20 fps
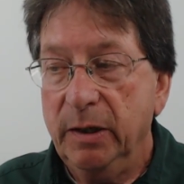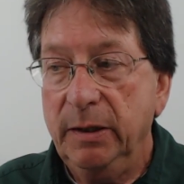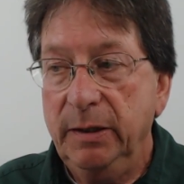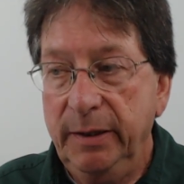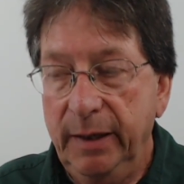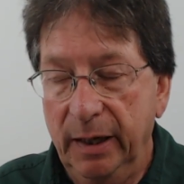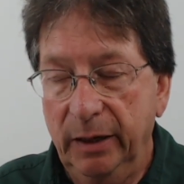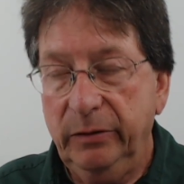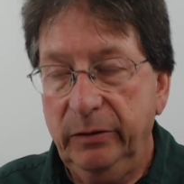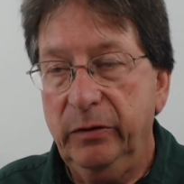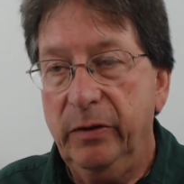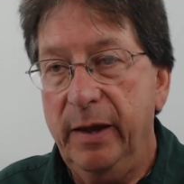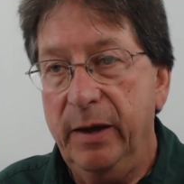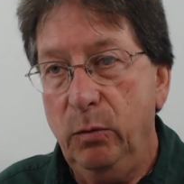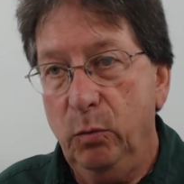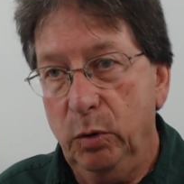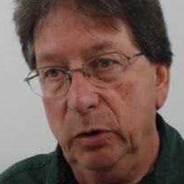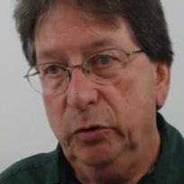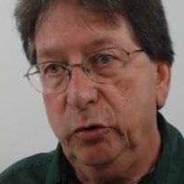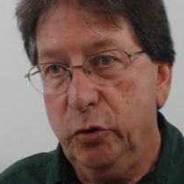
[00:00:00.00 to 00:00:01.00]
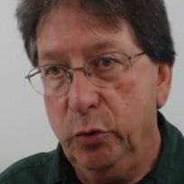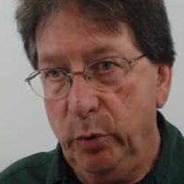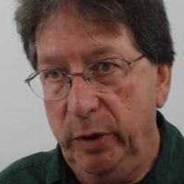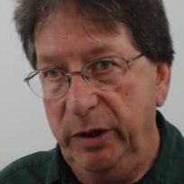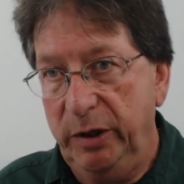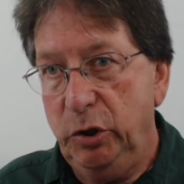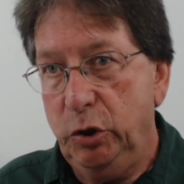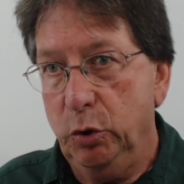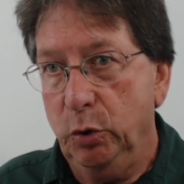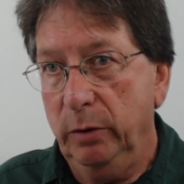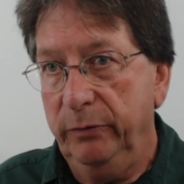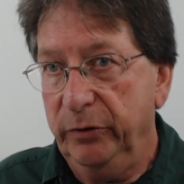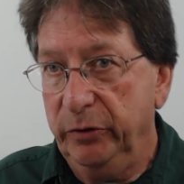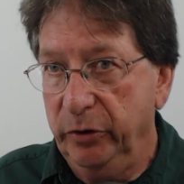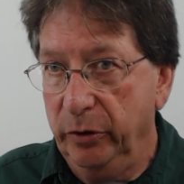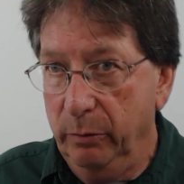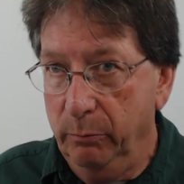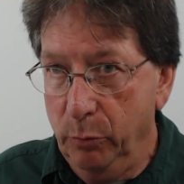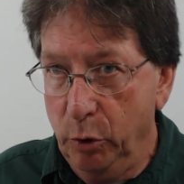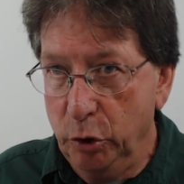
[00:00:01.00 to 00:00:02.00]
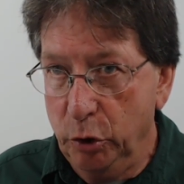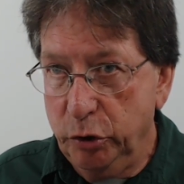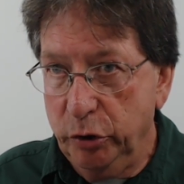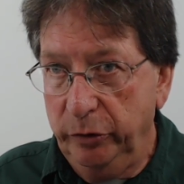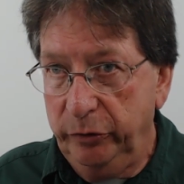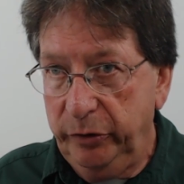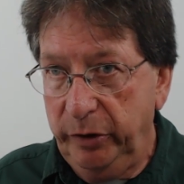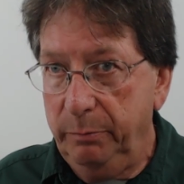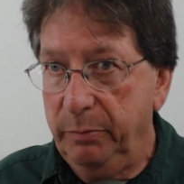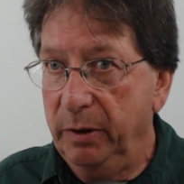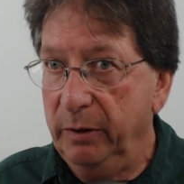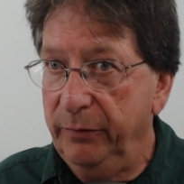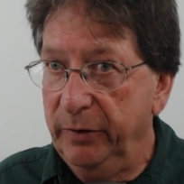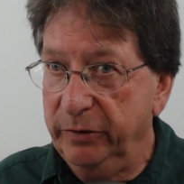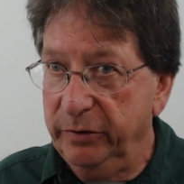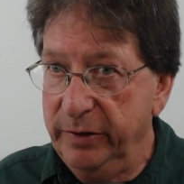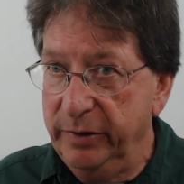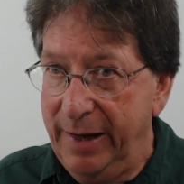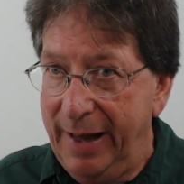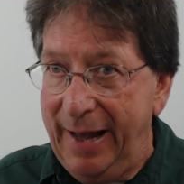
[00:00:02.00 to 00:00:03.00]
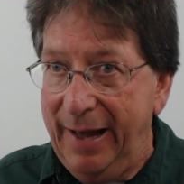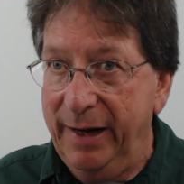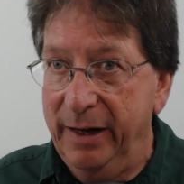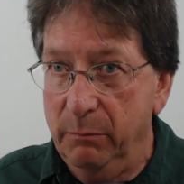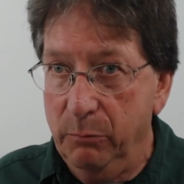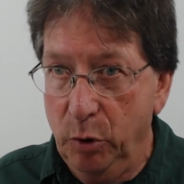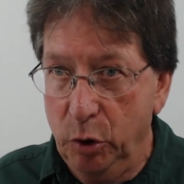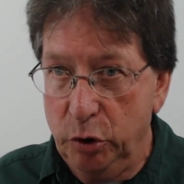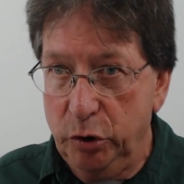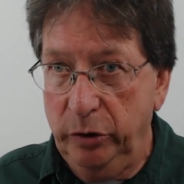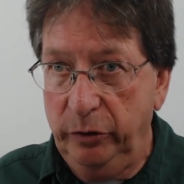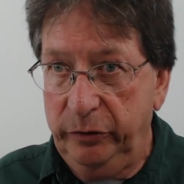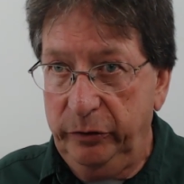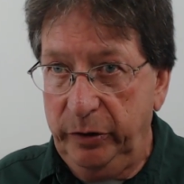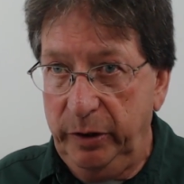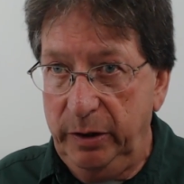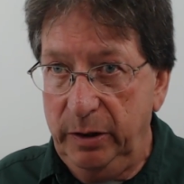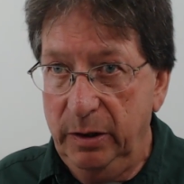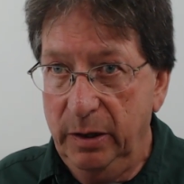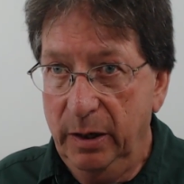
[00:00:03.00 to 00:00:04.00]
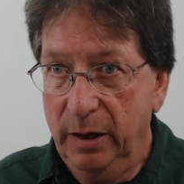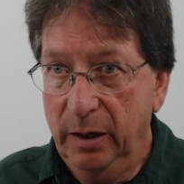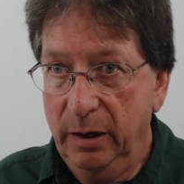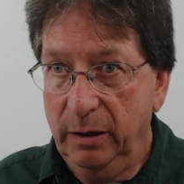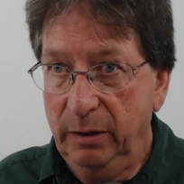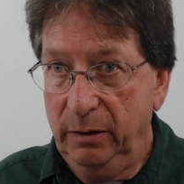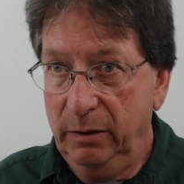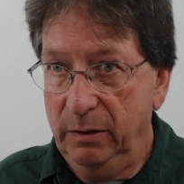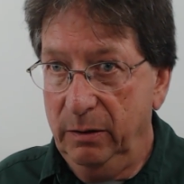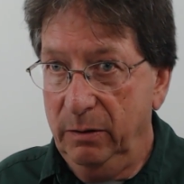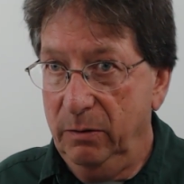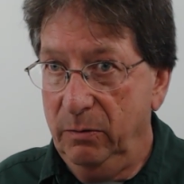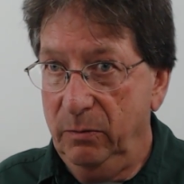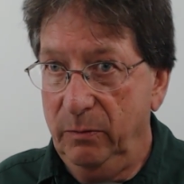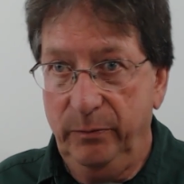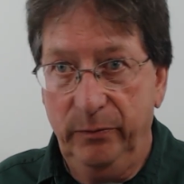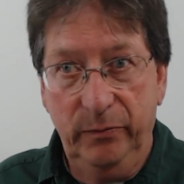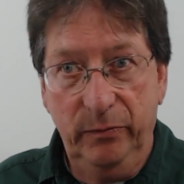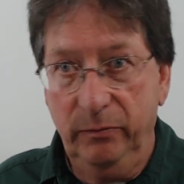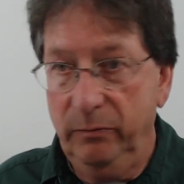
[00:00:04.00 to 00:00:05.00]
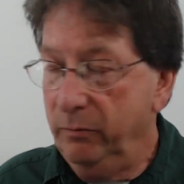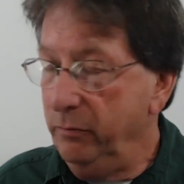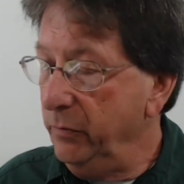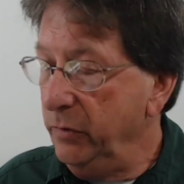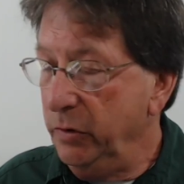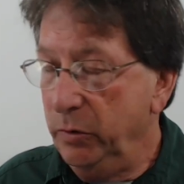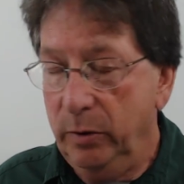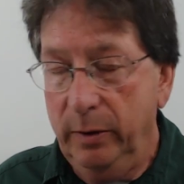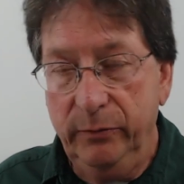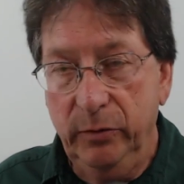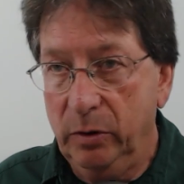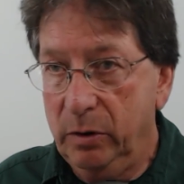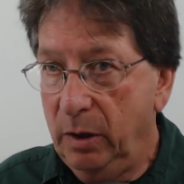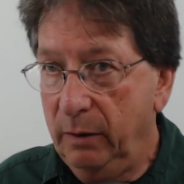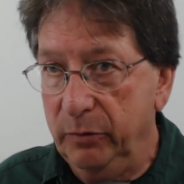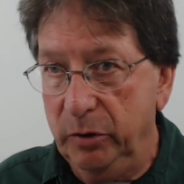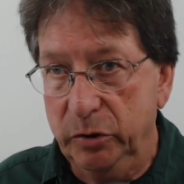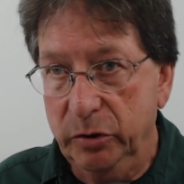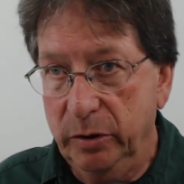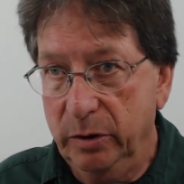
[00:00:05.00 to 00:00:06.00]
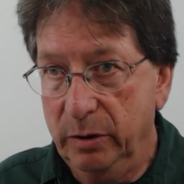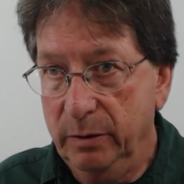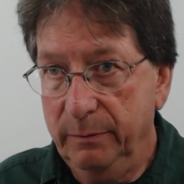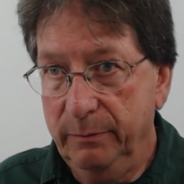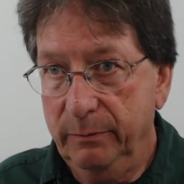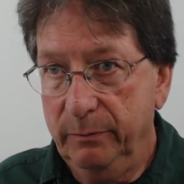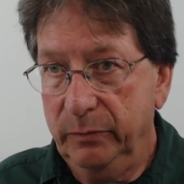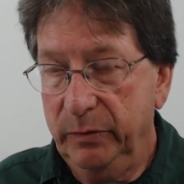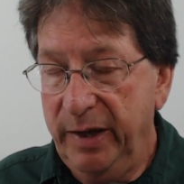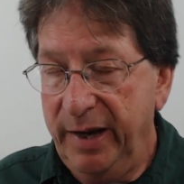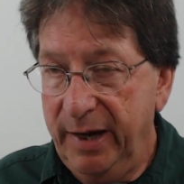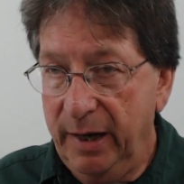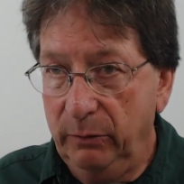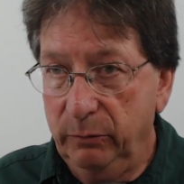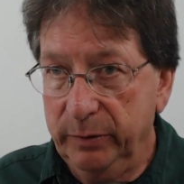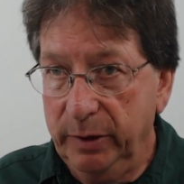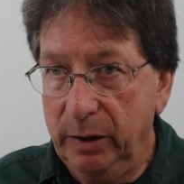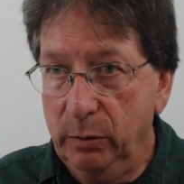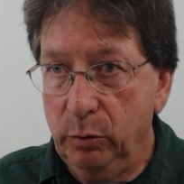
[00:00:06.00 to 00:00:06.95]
Yes, they will treat you if it's an emergency, but if it's not an emergency, you have no coverage. They